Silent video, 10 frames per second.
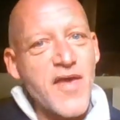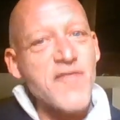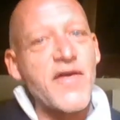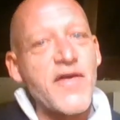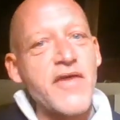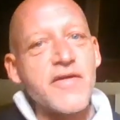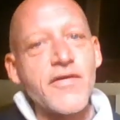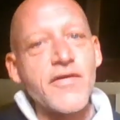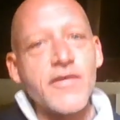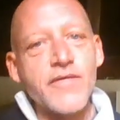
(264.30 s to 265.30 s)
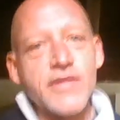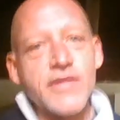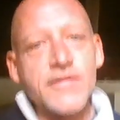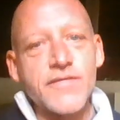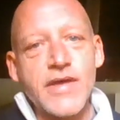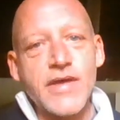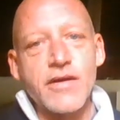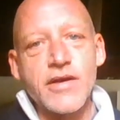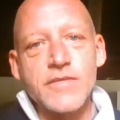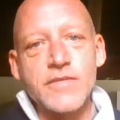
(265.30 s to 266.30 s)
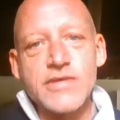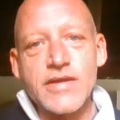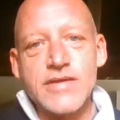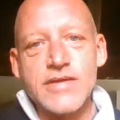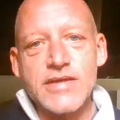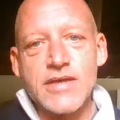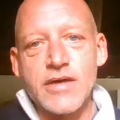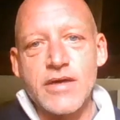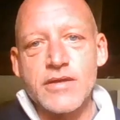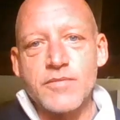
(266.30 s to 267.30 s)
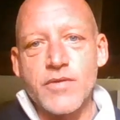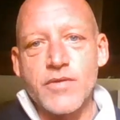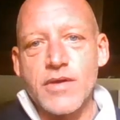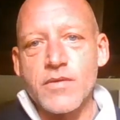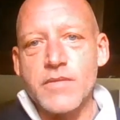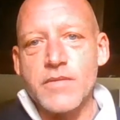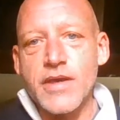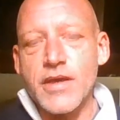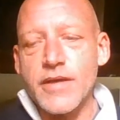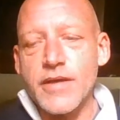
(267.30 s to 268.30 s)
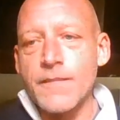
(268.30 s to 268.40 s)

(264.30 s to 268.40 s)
Very, very, very different outcomes. So that's kind of the point I want to make here.